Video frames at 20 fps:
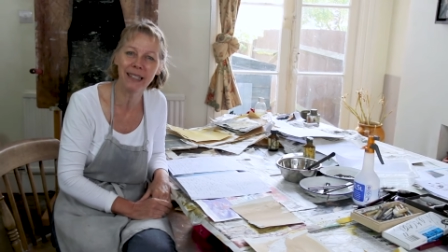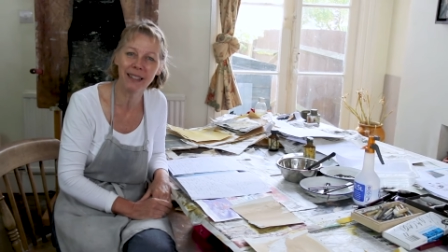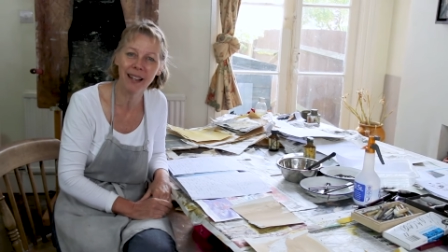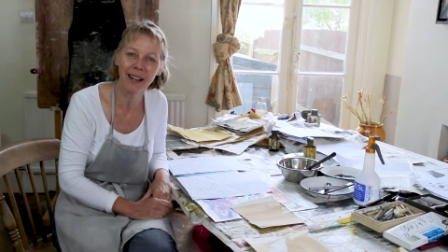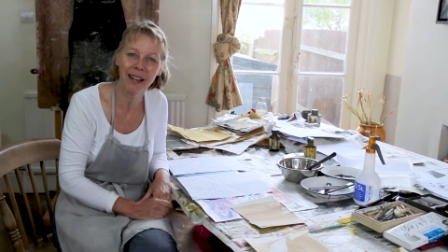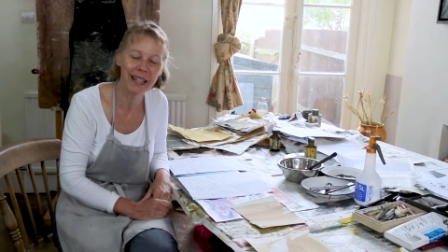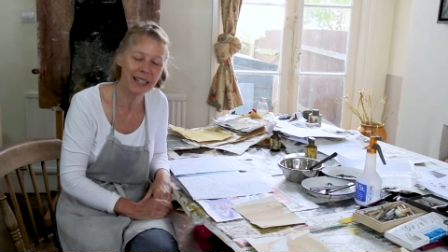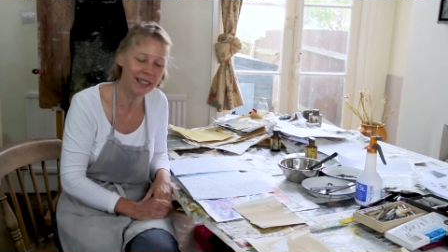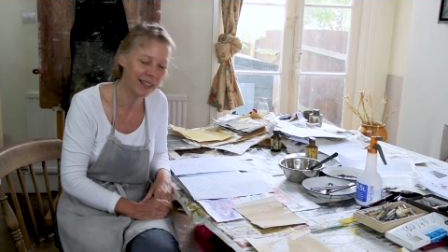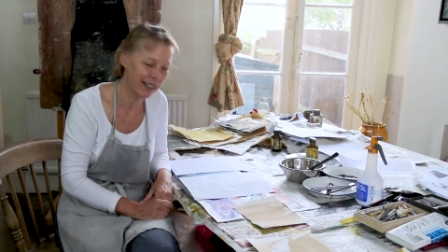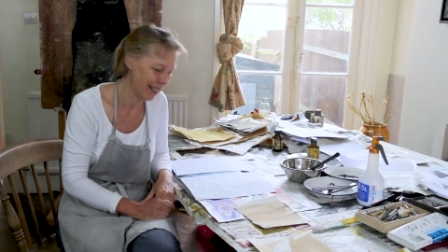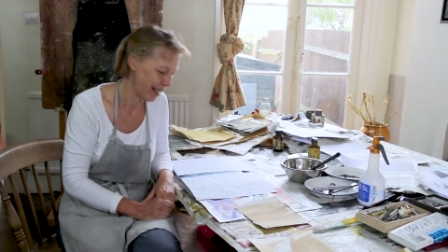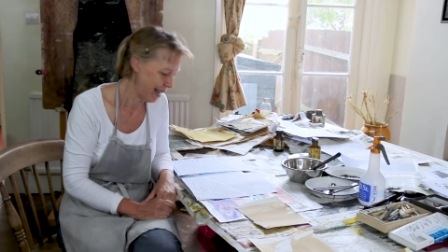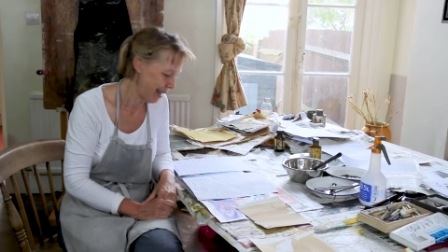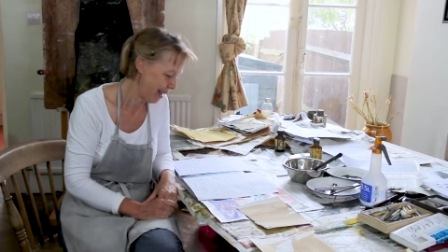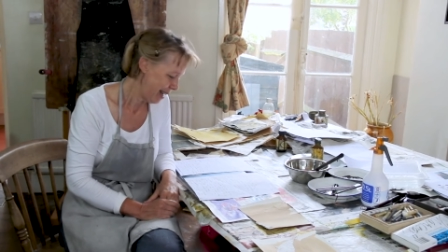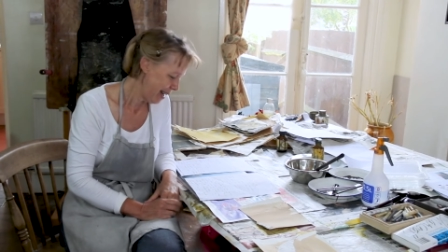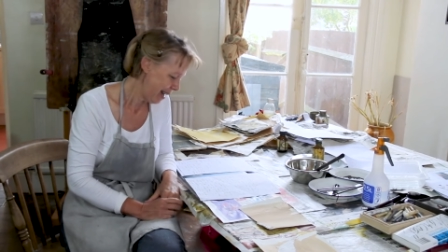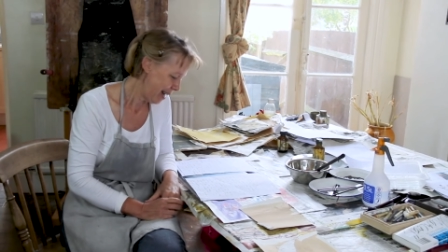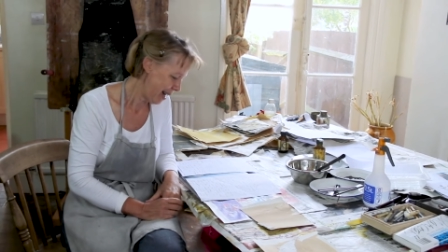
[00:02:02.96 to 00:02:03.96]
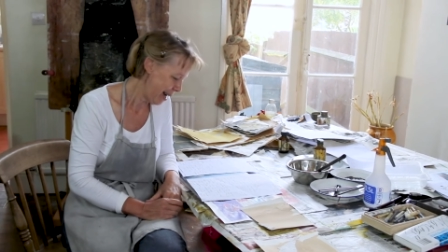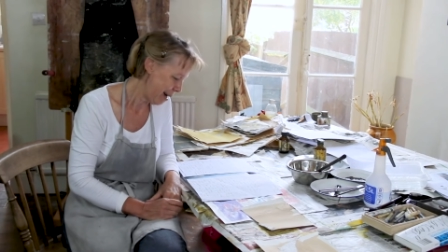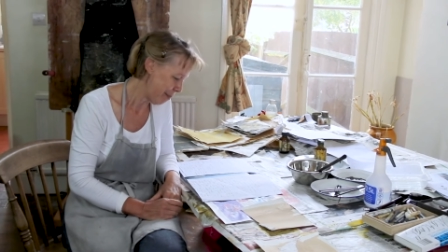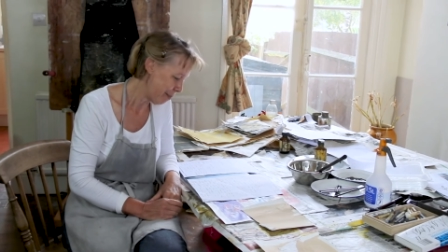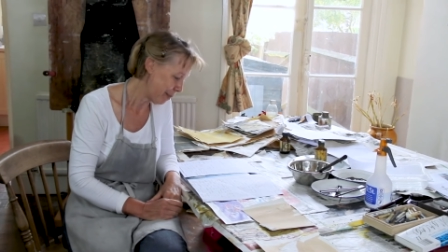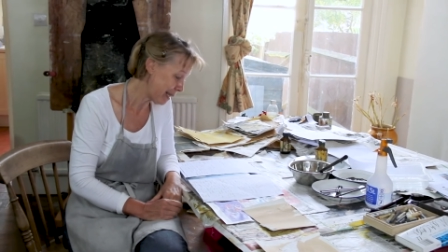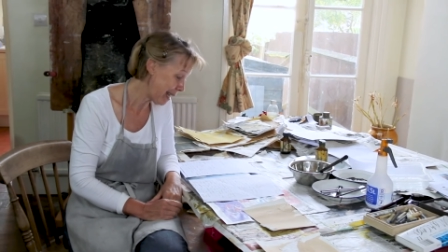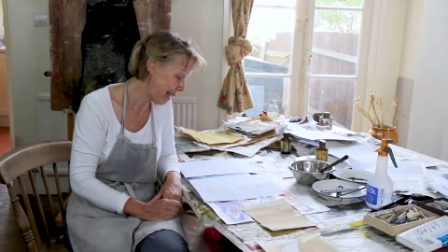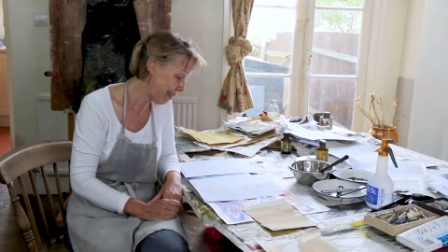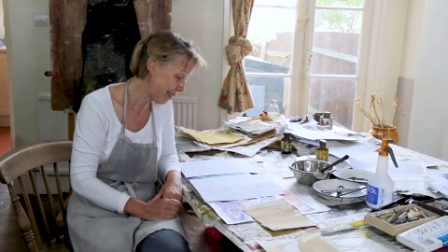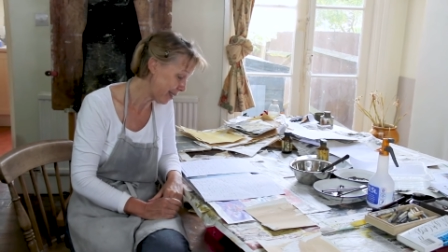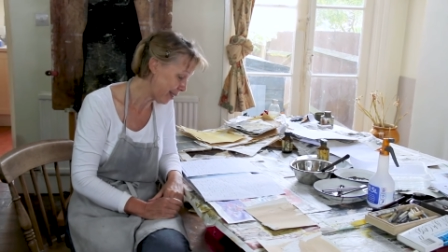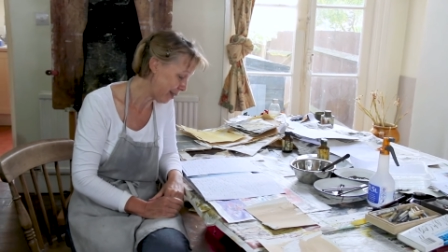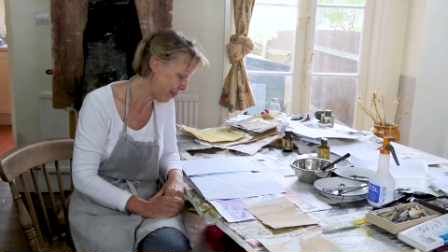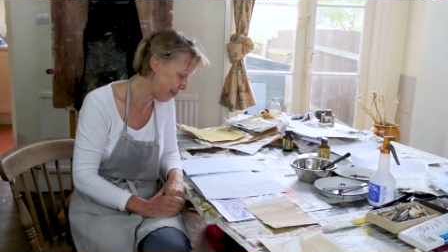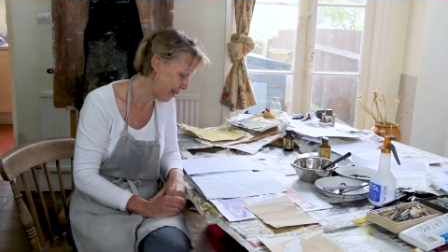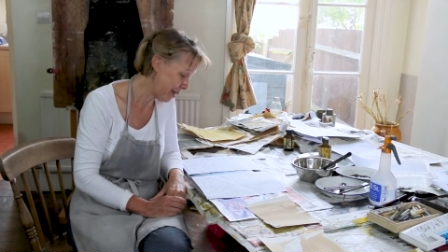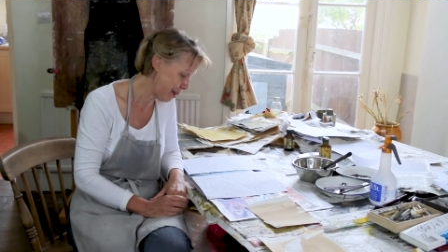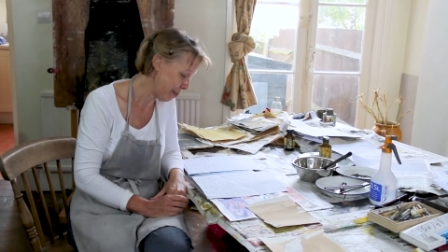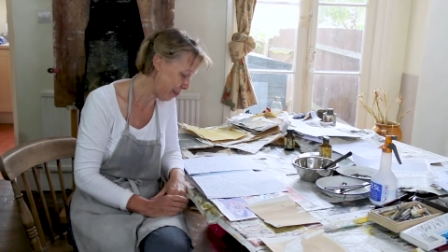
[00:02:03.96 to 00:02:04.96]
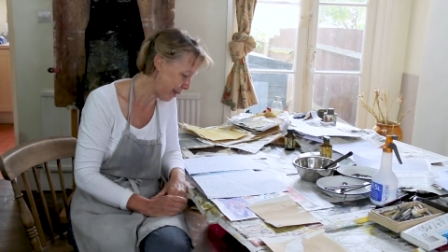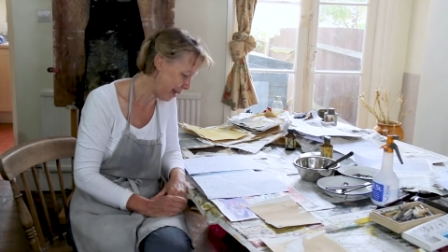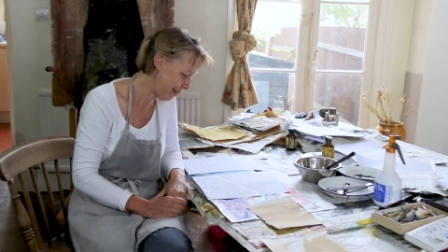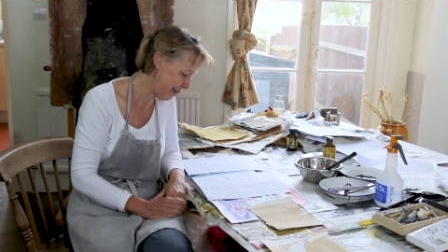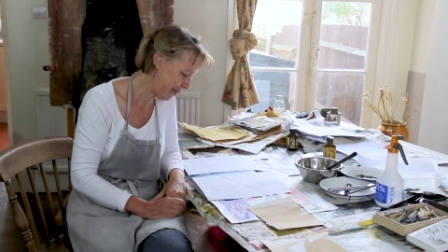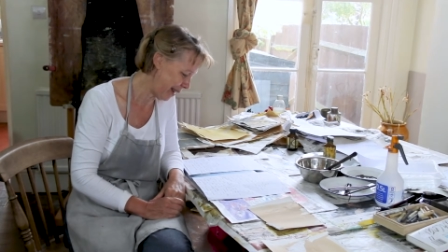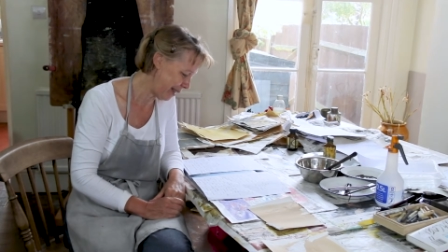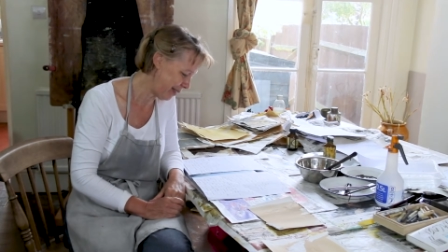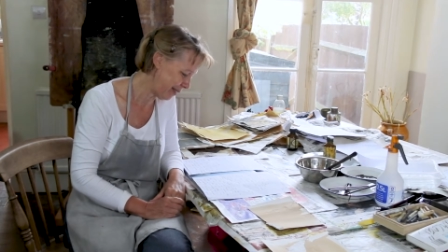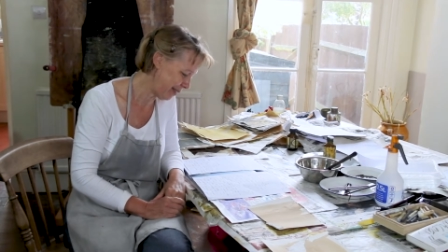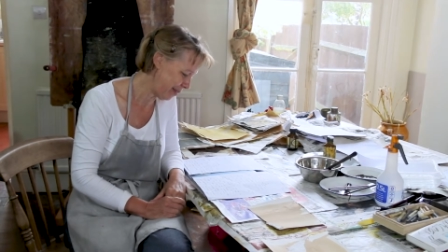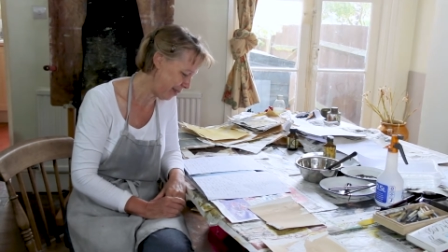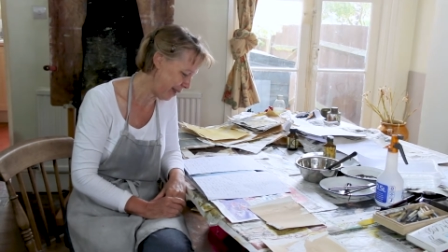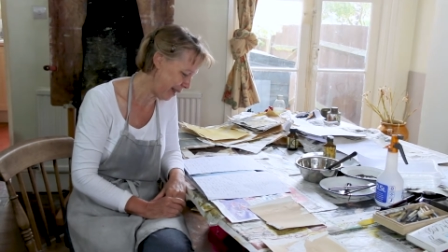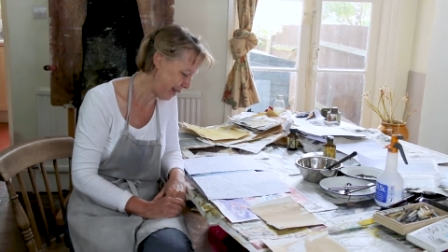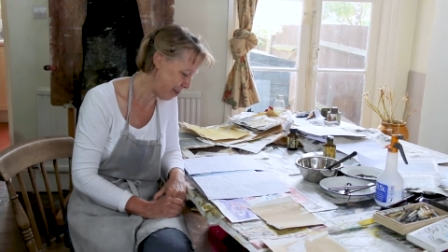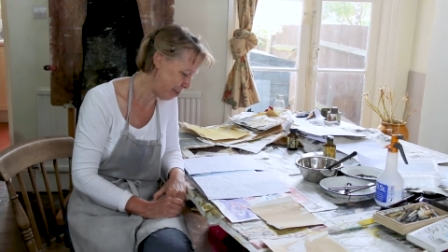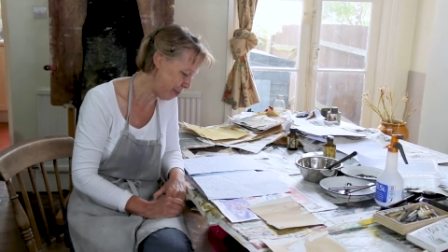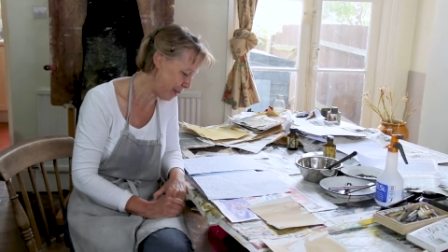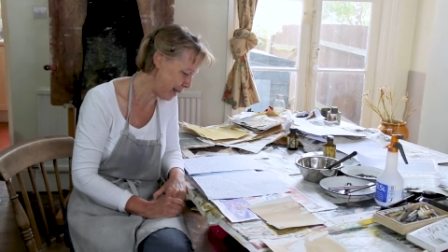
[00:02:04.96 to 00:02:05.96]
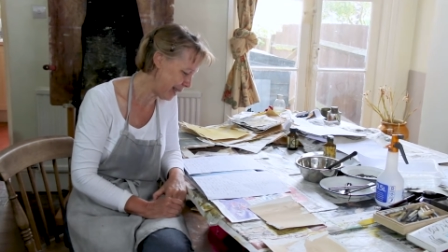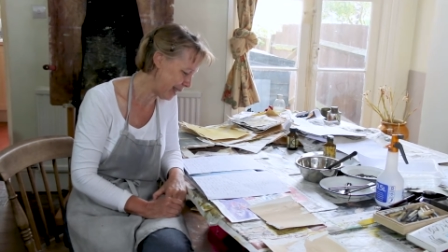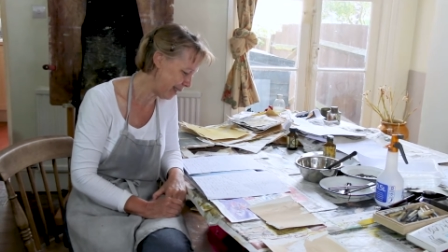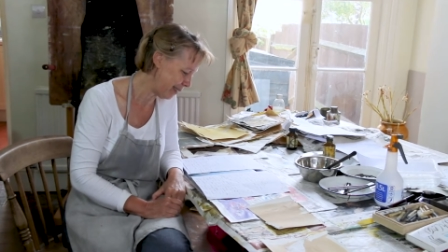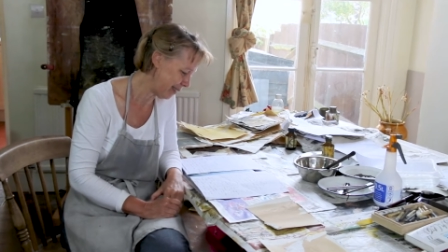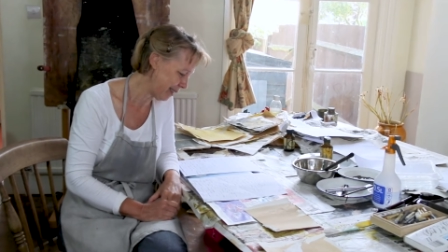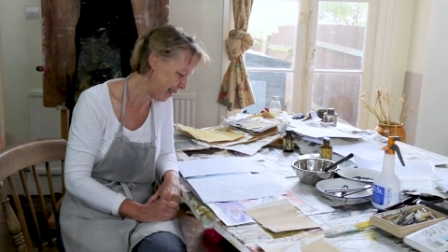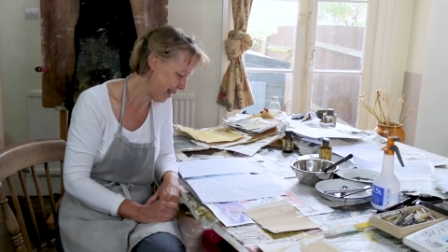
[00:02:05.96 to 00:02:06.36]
like. Classical films I find are brilliant.